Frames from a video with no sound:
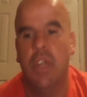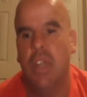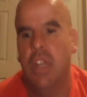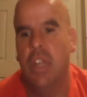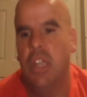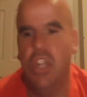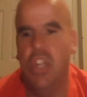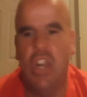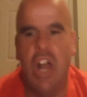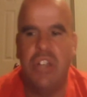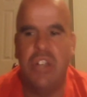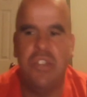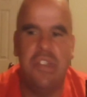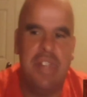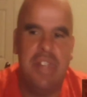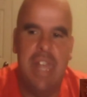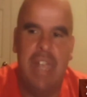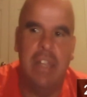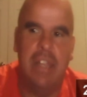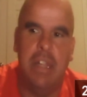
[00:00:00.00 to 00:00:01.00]
You're not just
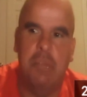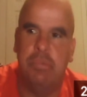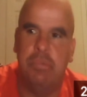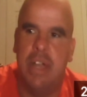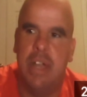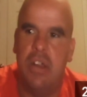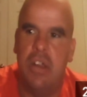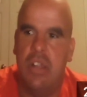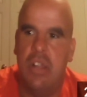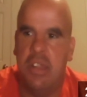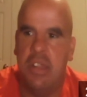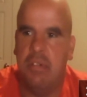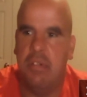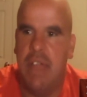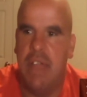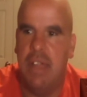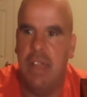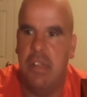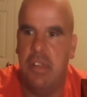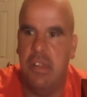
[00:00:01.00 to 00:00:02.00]
taking the player that's
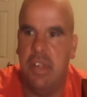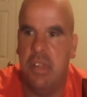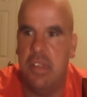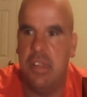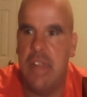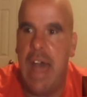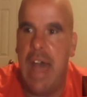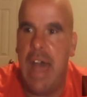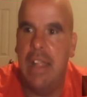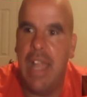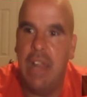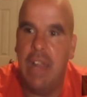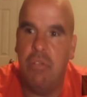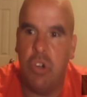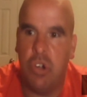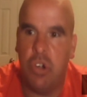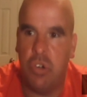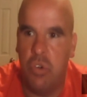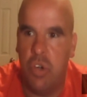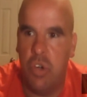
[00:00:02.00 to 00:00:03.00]
like 6'9", getting
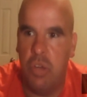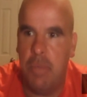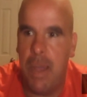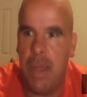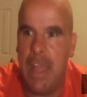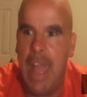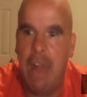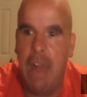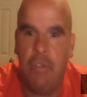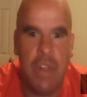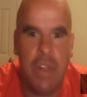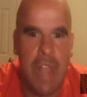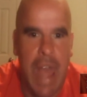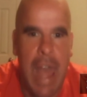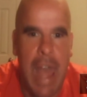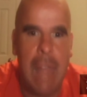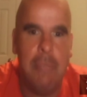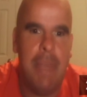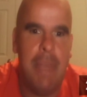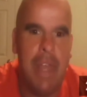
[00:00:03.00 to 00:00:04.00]
recruited by every
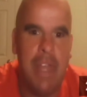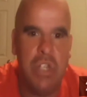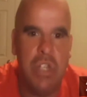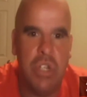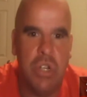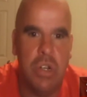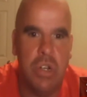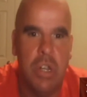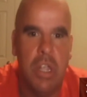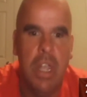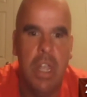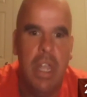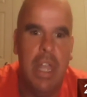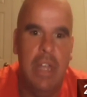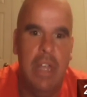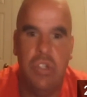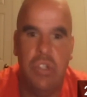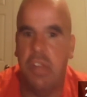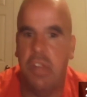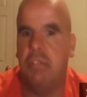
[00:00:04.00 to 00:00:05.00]
high major
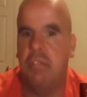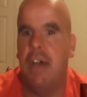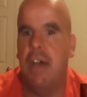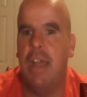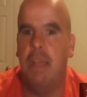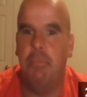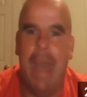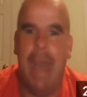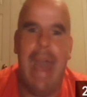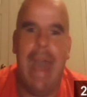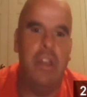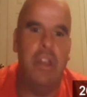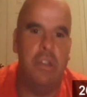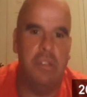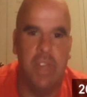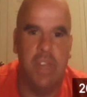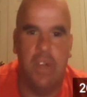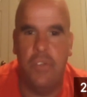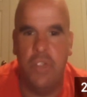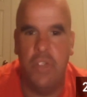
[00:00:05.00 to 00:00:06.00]
and just like patting
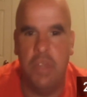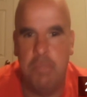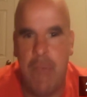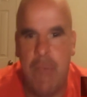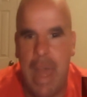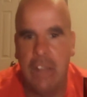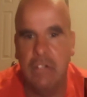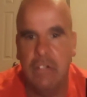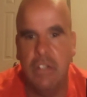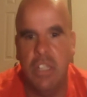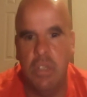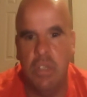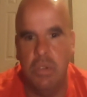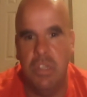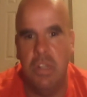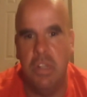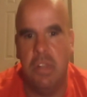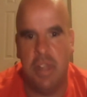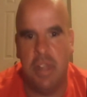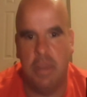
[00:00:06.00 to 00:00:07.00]
yourself on the back like you
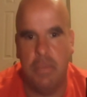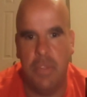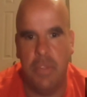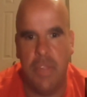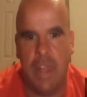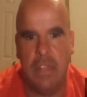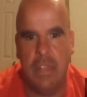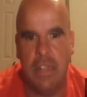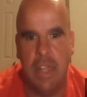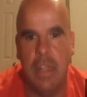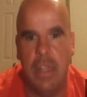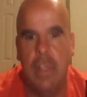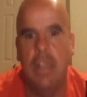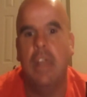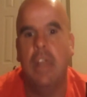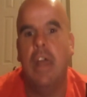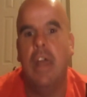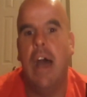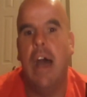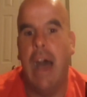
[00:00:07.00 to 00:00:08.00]
did something that day.
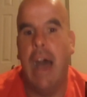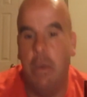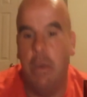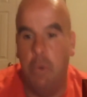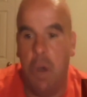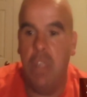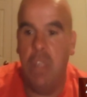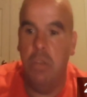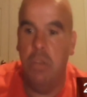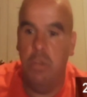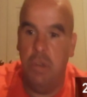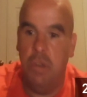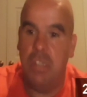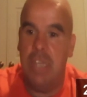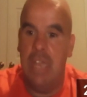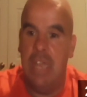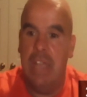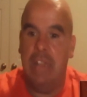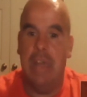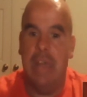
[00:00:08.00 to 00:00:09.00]
I want you to
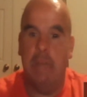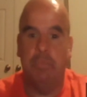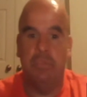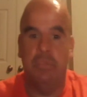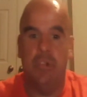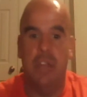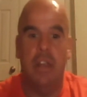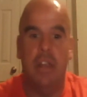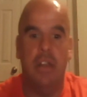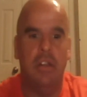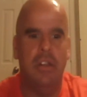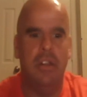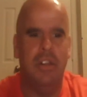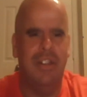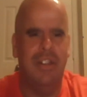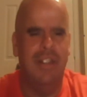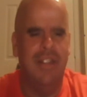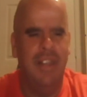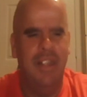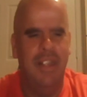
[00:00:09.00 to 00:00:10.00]
take that player,
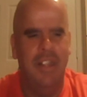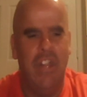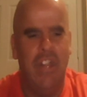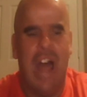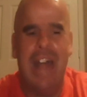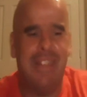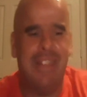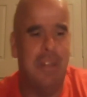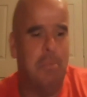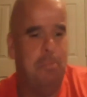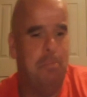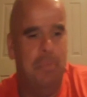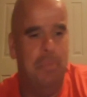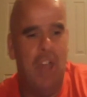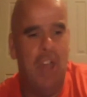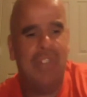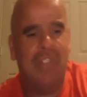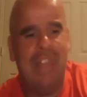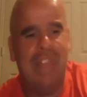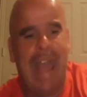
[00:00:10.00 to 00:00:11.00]
not
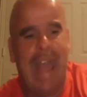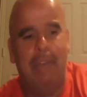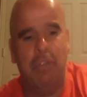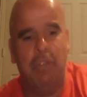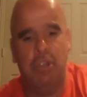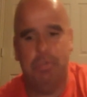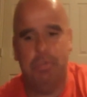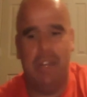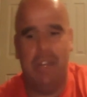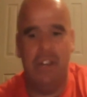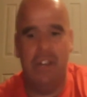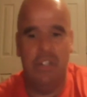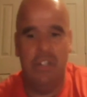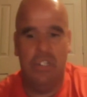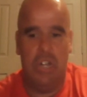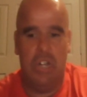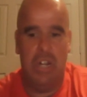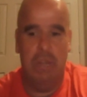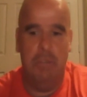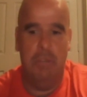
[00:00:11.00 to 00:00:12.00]
the average player and
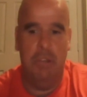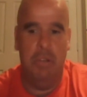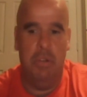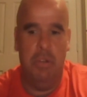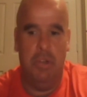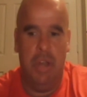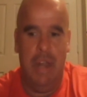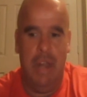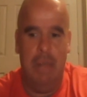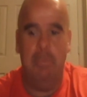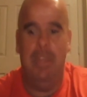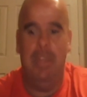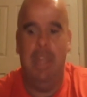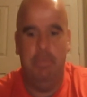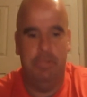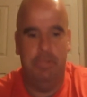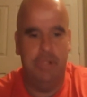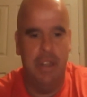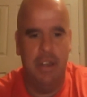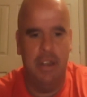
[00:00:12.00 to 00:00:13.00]
turn him into an
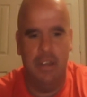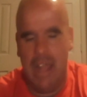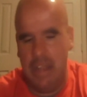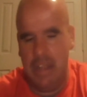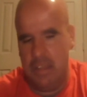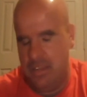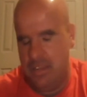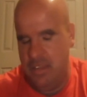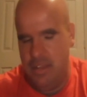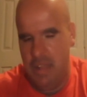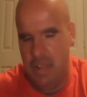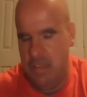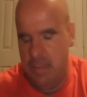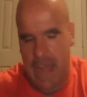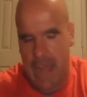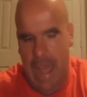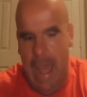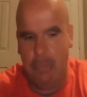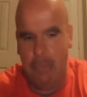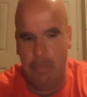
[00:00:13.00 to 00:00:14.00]
NBA player. That doesn't
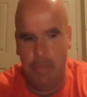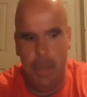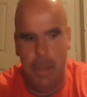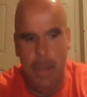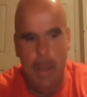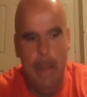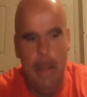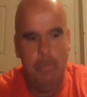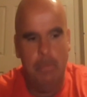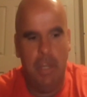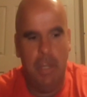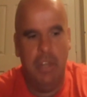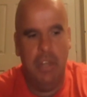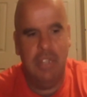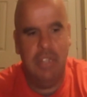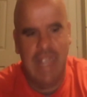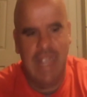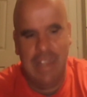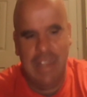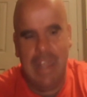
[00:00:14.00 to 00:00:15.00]
happen. But
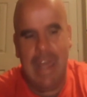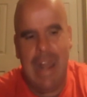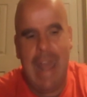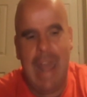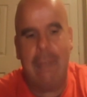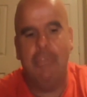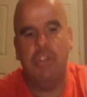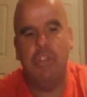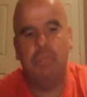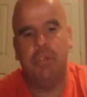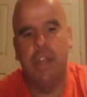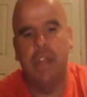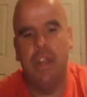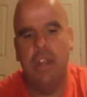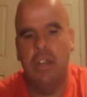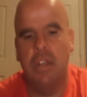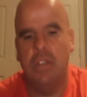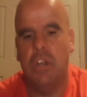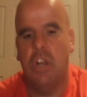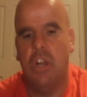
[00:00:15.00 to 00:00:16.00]
take that average player
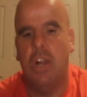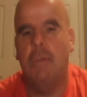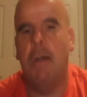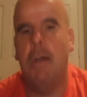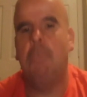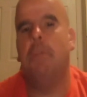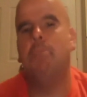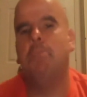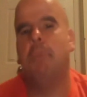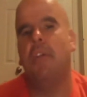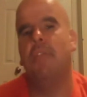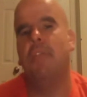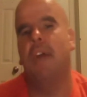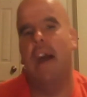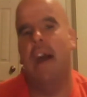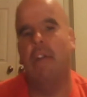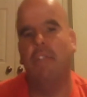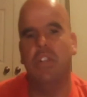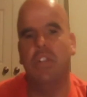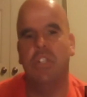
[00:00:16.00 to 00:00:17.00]
and turn him up above
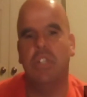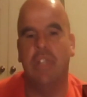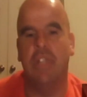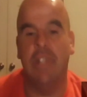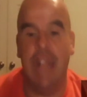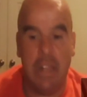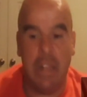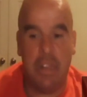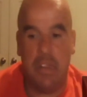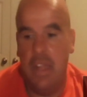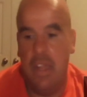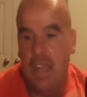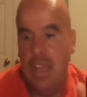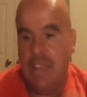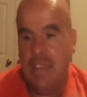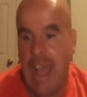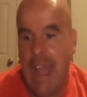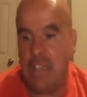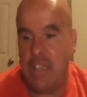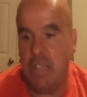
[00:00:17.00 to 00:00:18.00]
average.
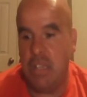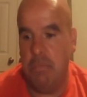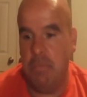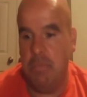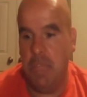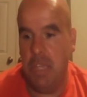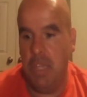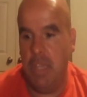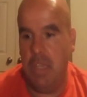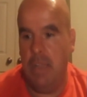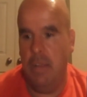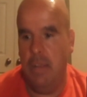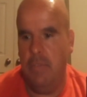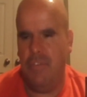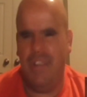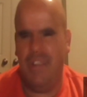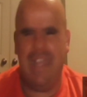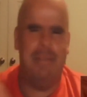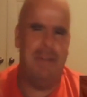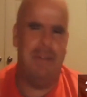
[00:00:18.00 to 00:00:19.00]
That to me,
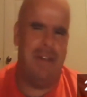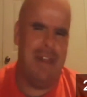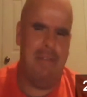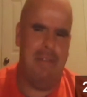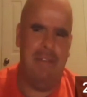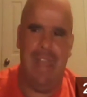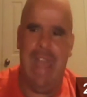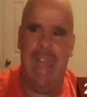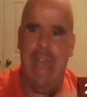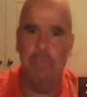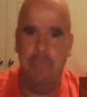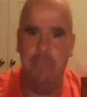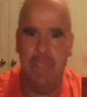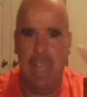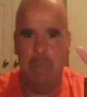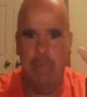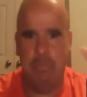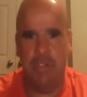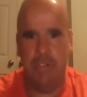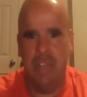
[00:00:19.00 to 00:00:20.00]
forget about how many
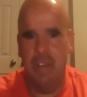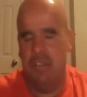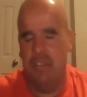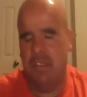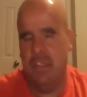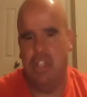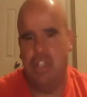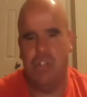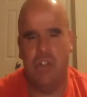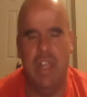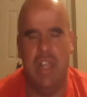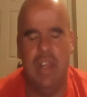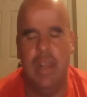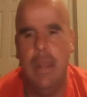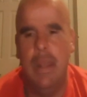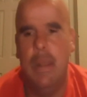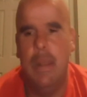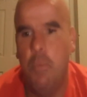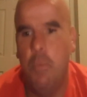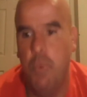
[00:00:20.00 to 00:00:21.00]
NBA players they train.
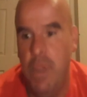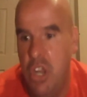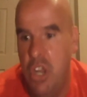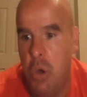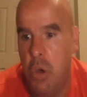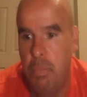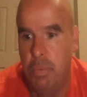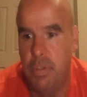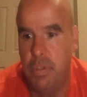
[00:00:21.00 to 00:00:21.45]
We know